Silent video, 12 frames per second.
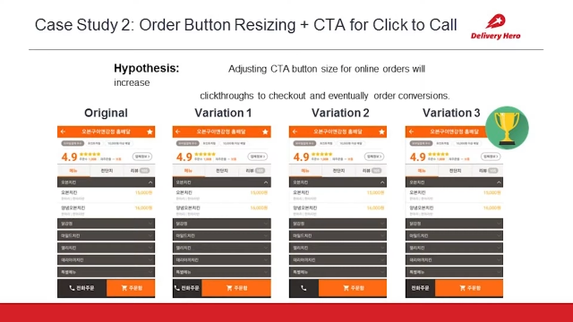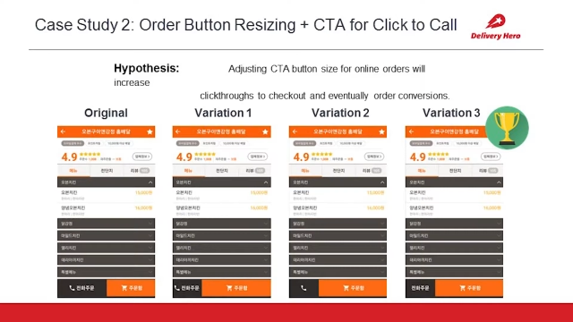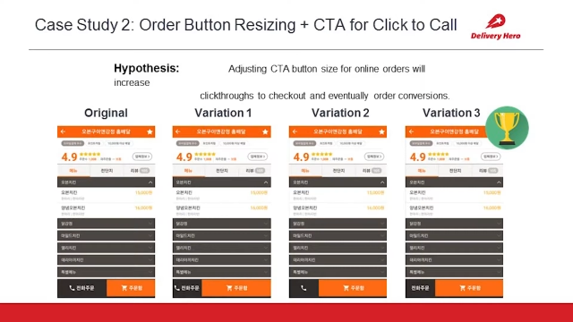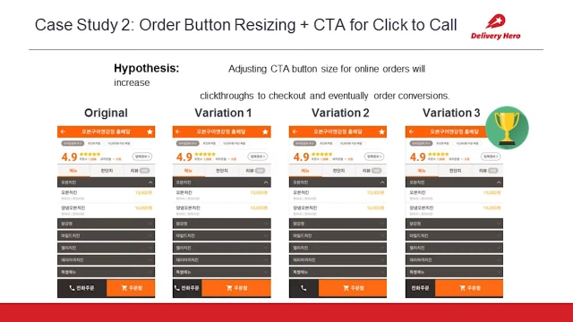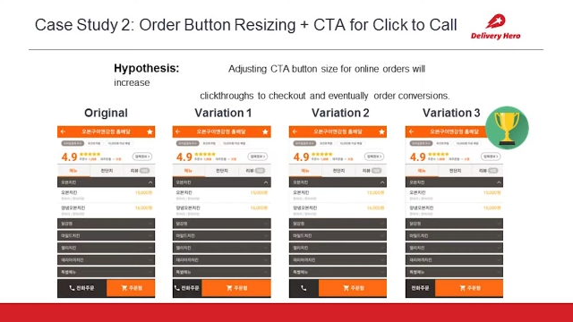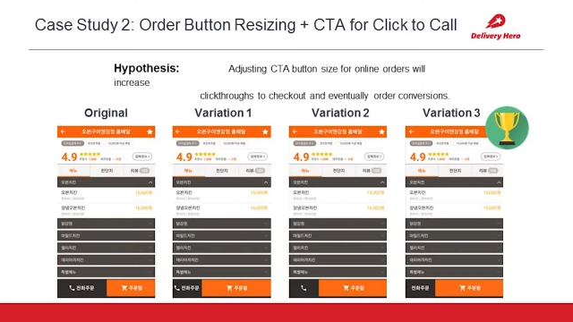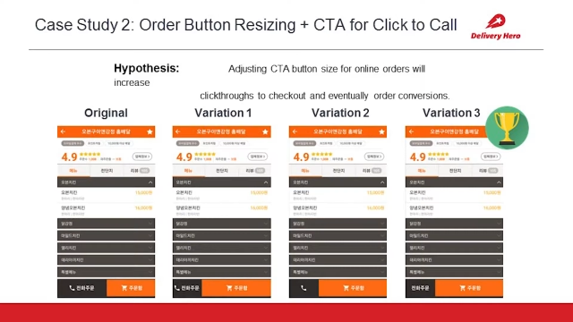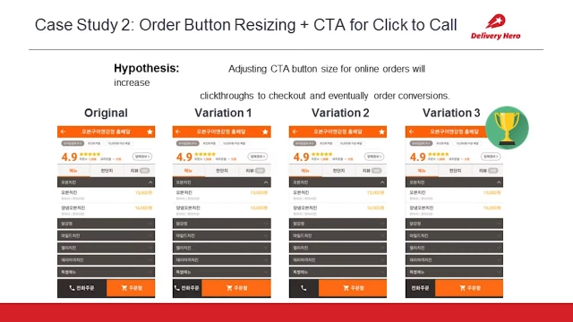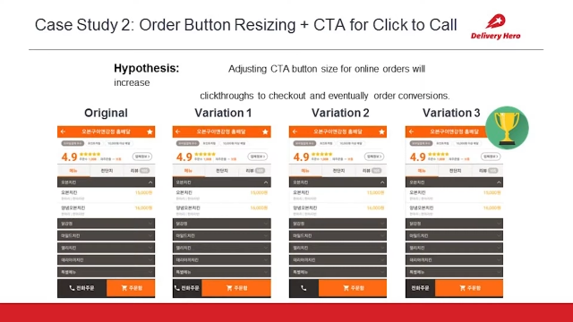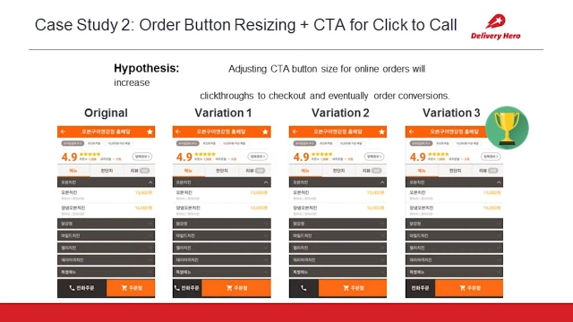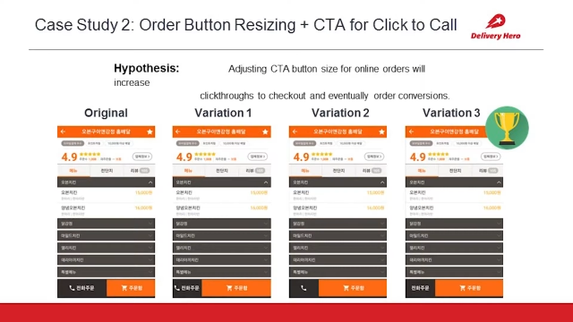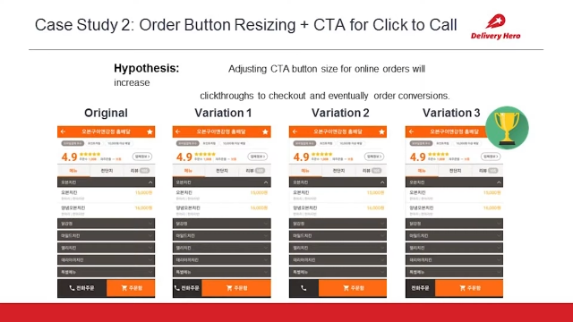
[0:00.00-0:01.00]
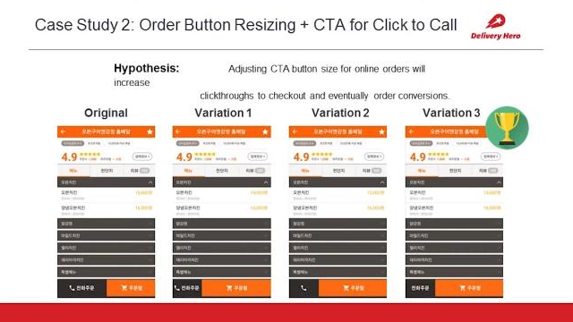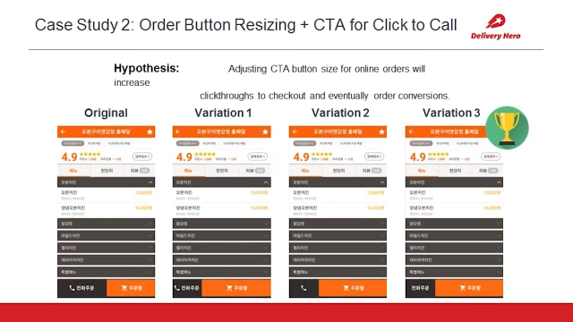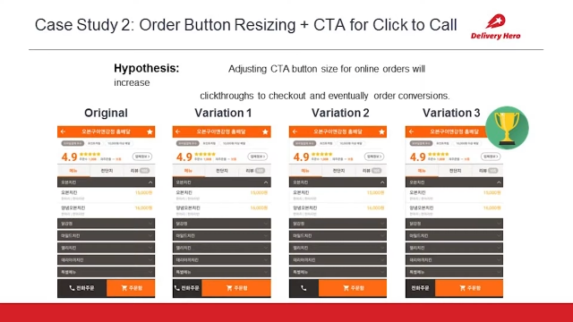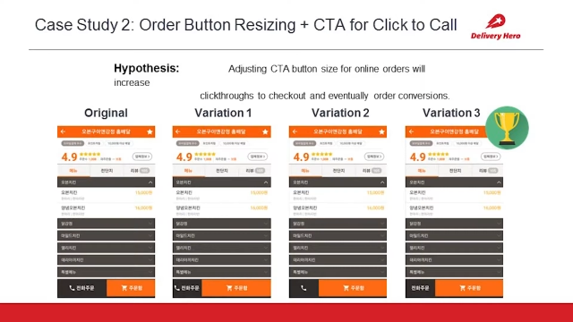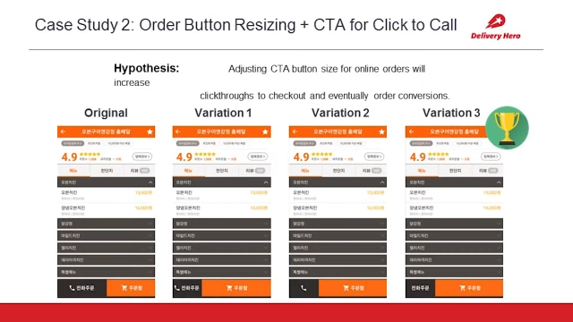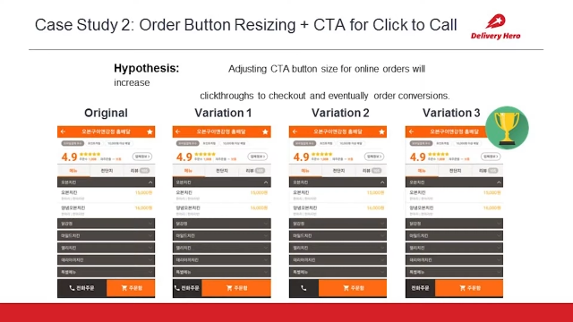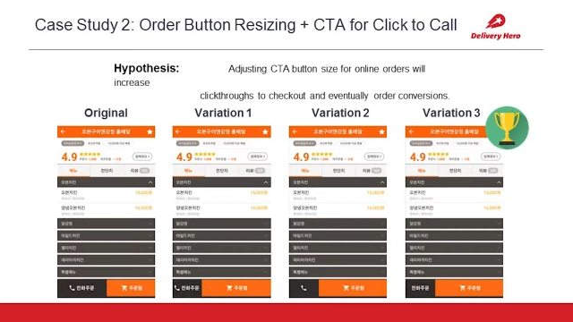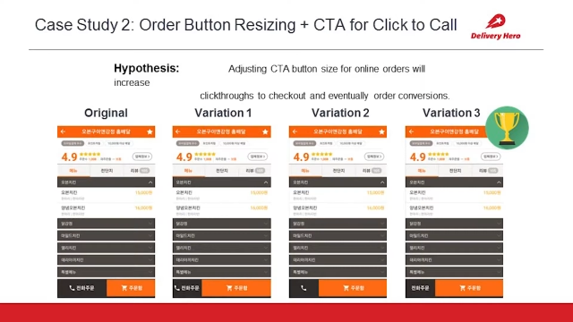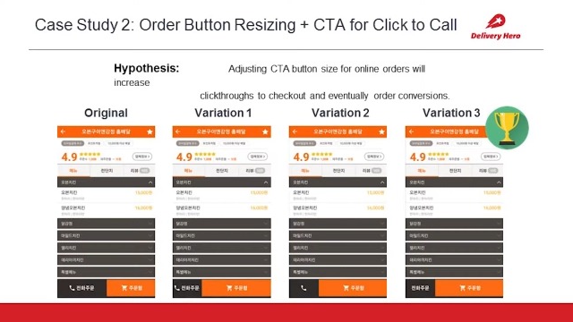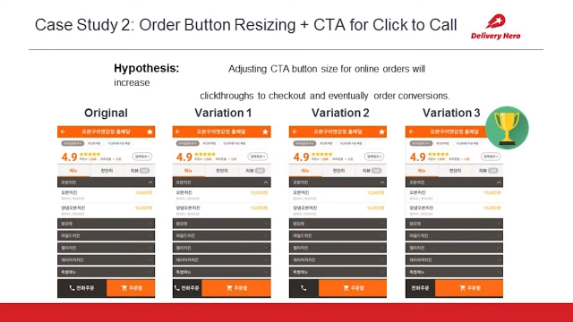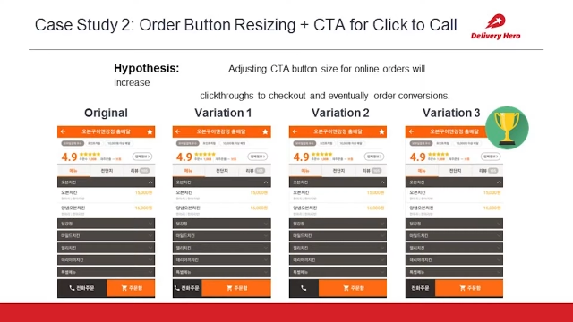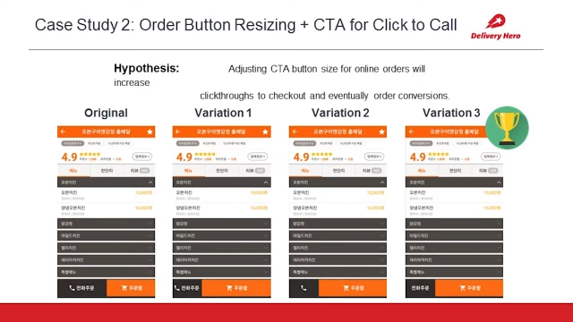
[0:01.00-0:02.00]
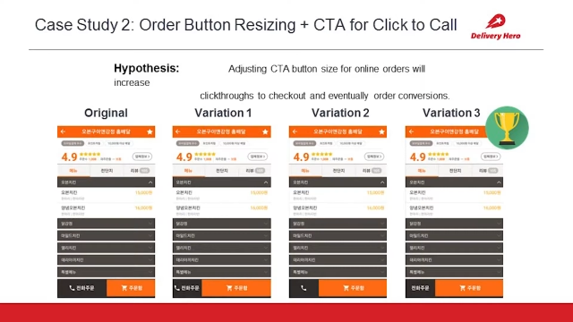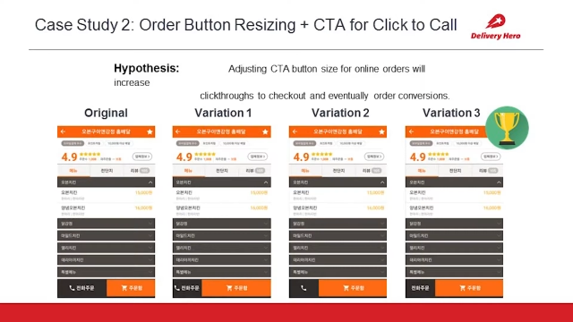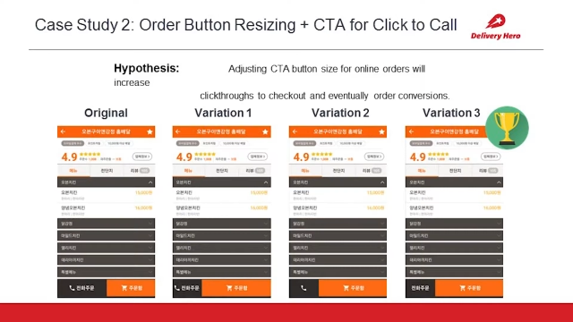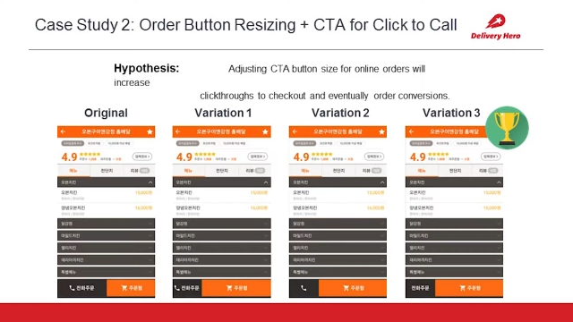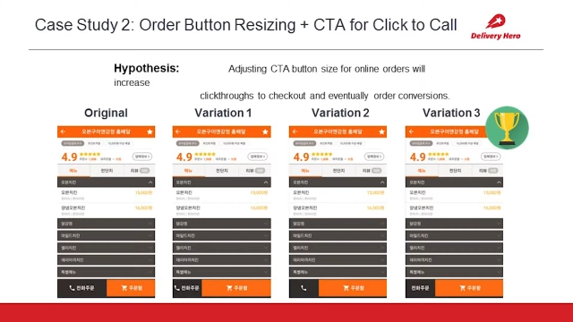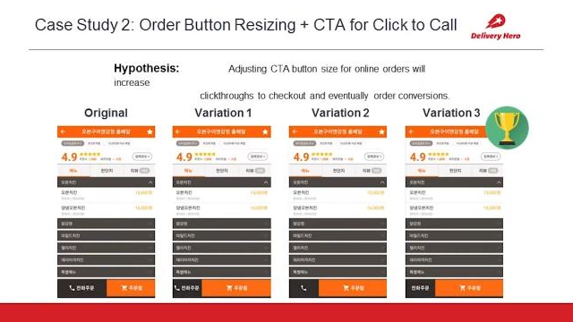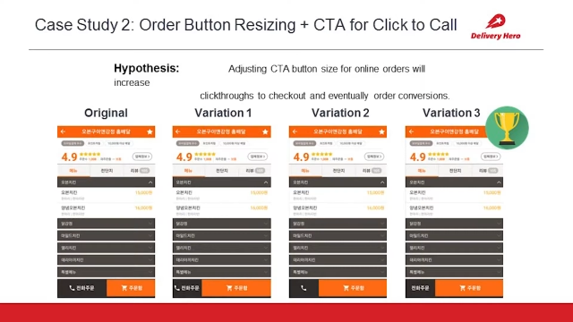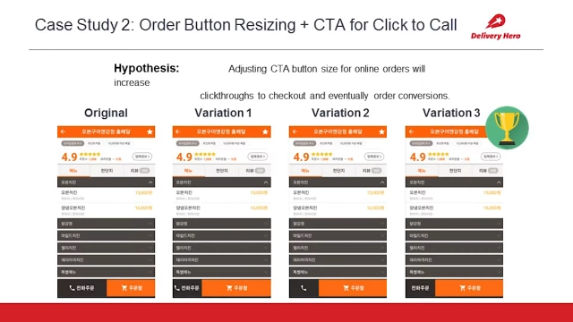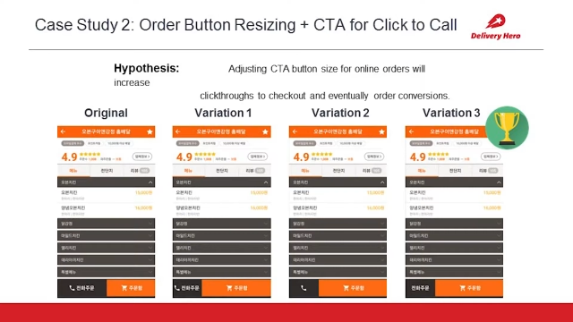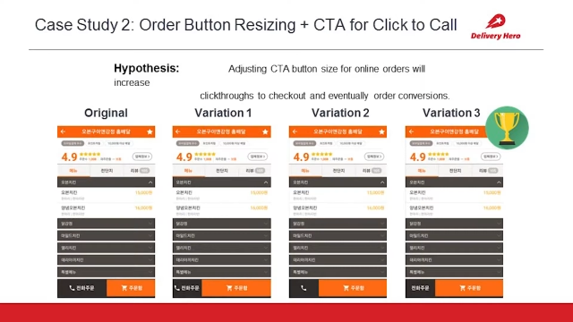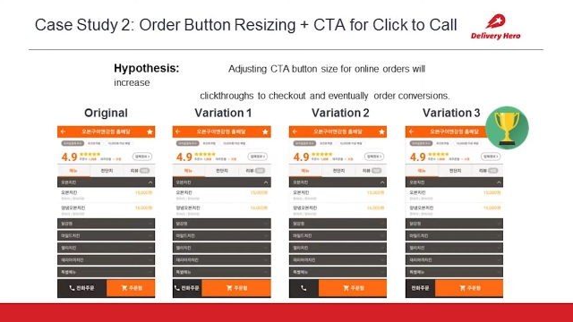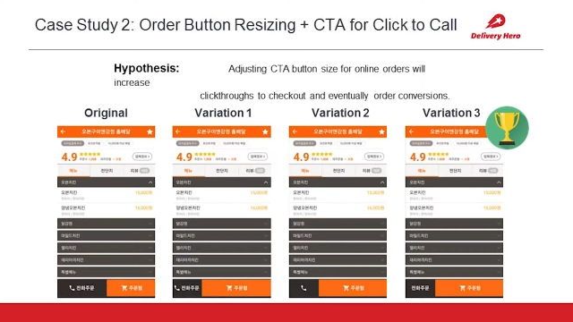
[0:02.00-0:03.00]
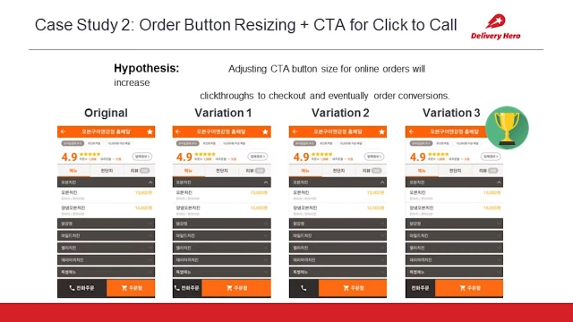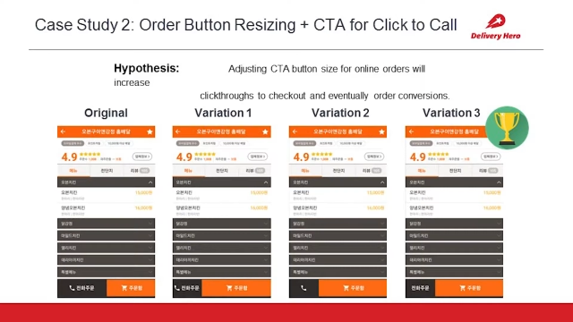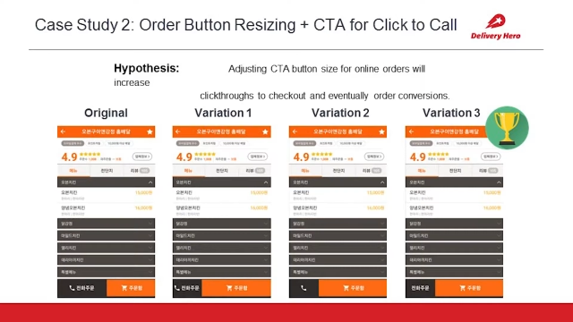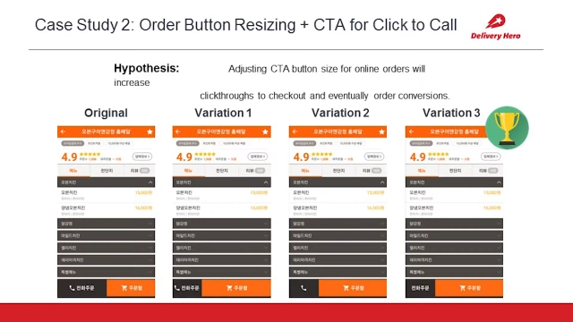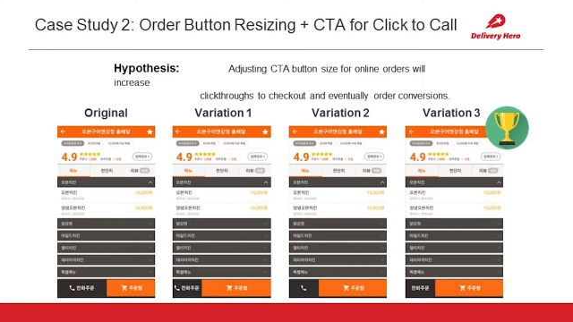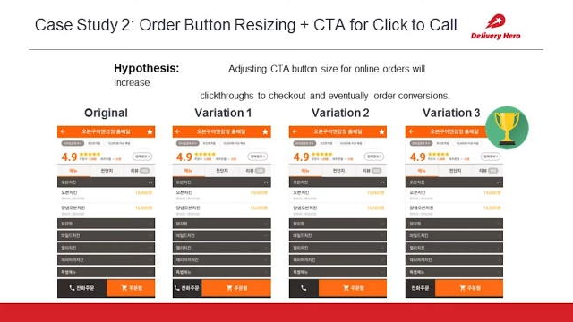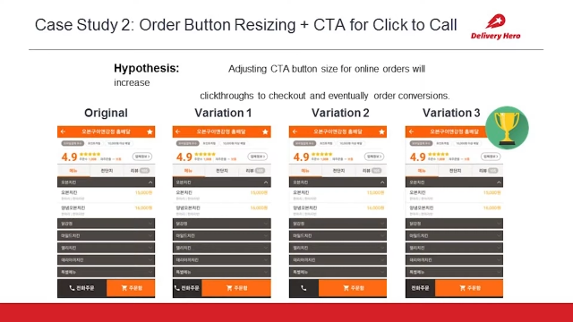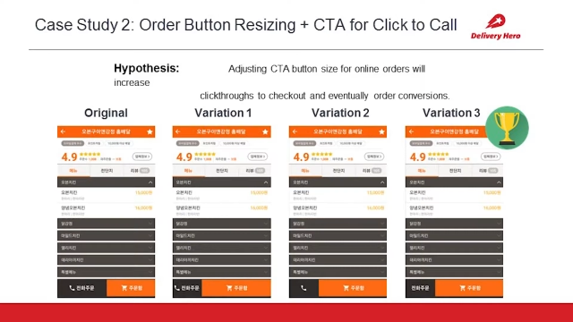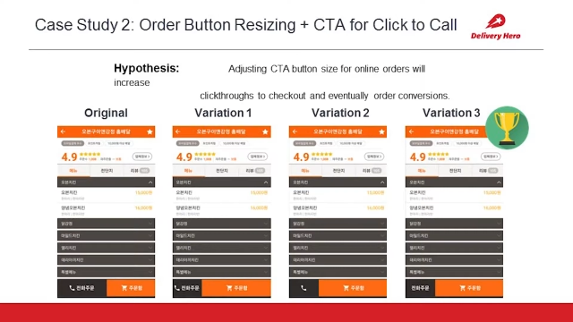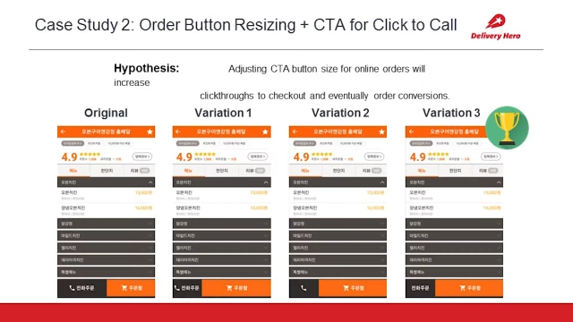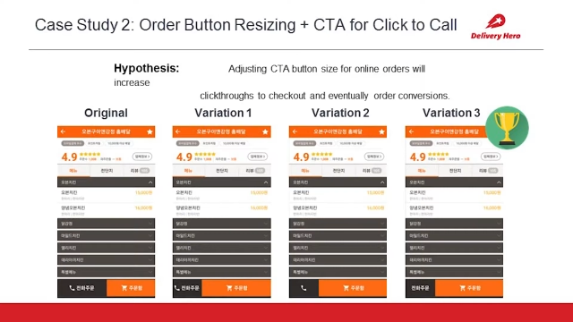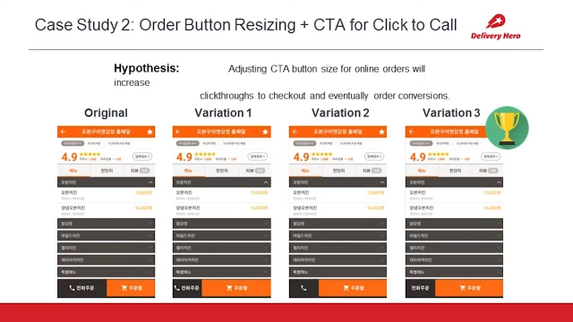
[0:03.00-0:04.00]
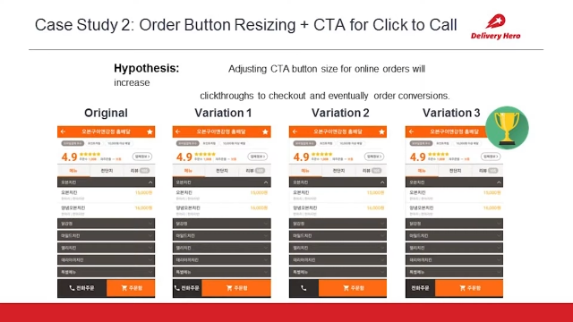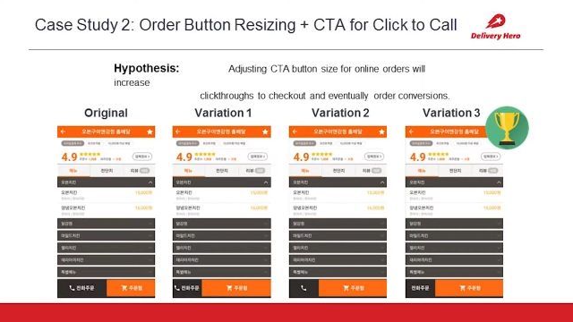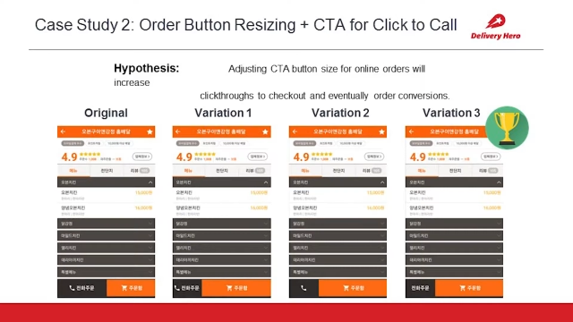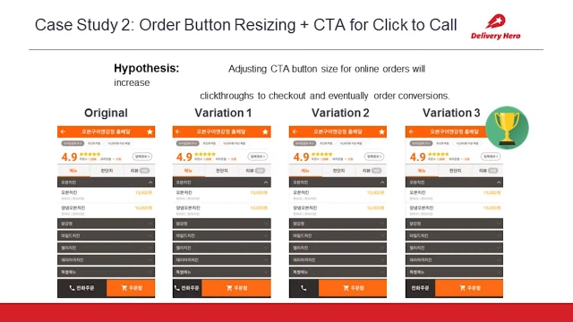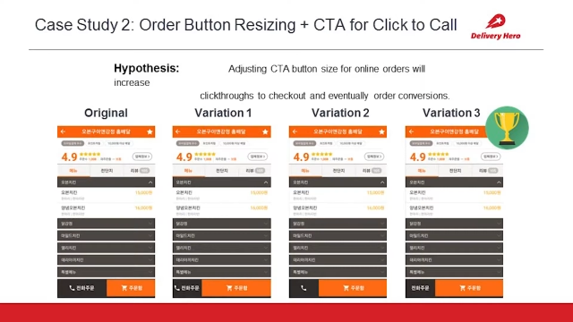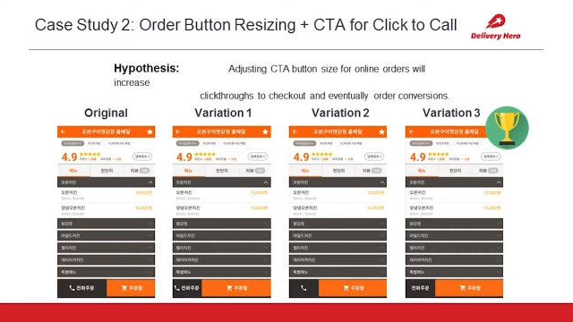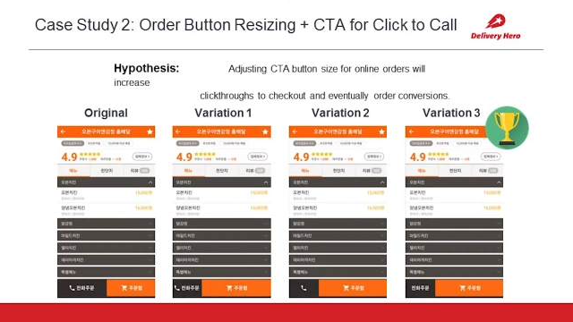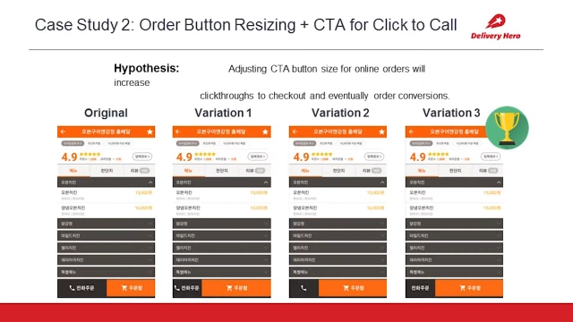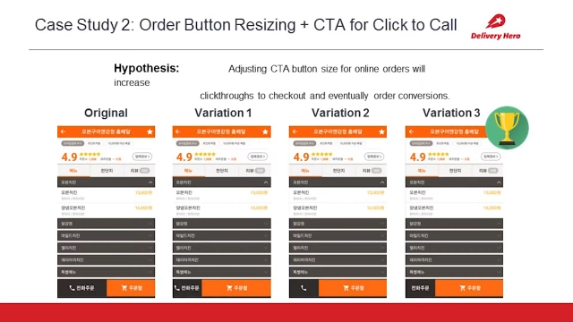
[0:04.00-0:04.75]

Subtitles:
[unreadable: no face in view]